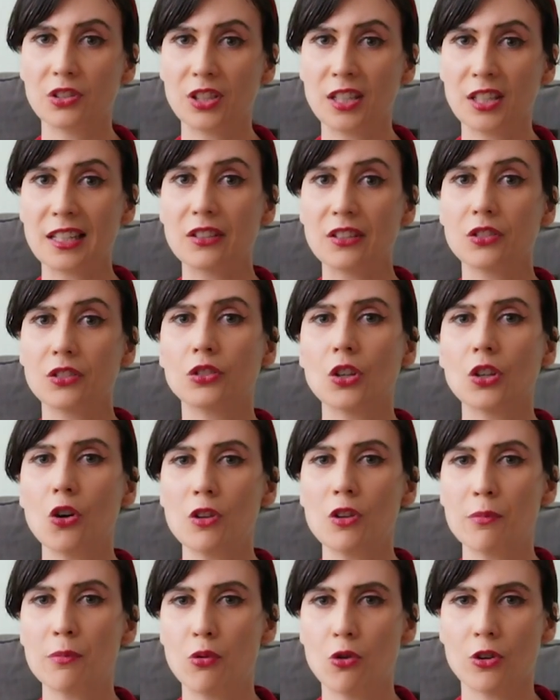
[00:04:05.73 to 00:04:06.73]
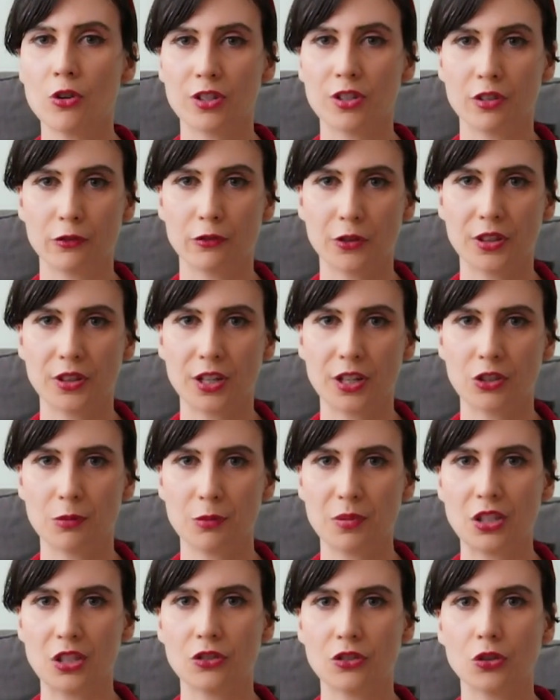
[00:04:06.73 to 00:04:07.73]
think it's so important for there to
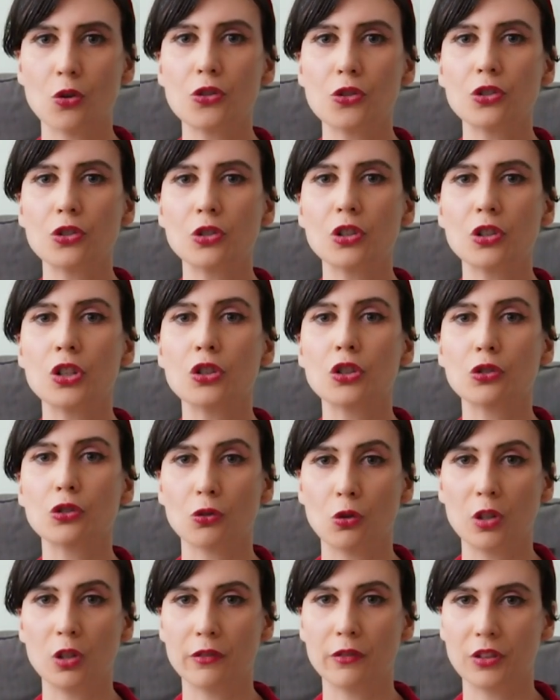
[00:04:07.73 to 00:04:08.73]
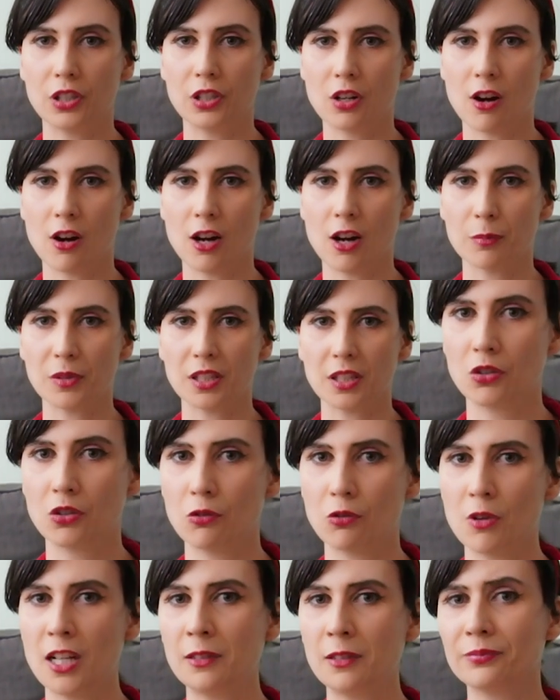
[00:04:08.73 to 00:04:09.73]
be social control of the economy?
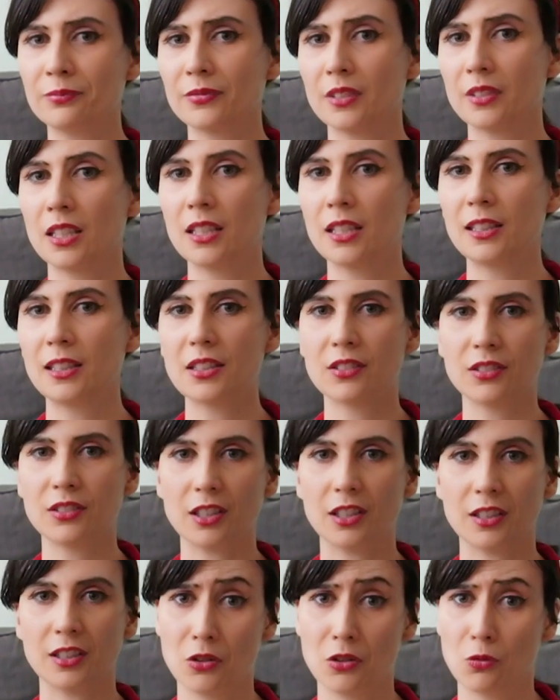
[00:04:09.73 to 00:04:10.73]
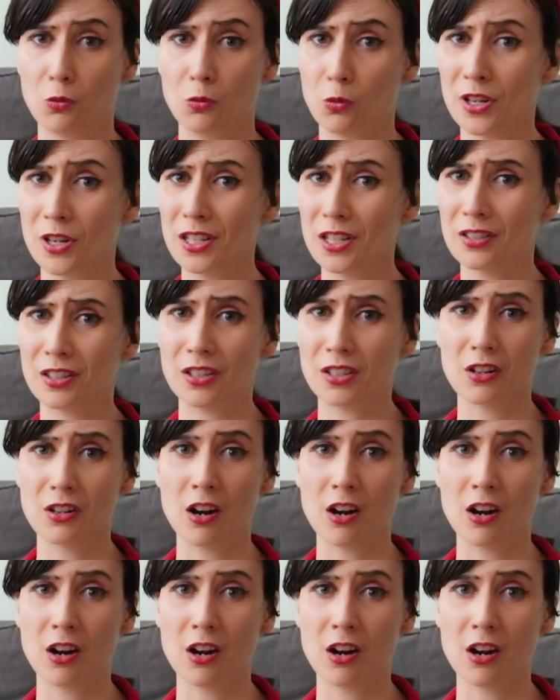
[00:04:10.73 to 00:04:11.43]
Well, let's see. What is the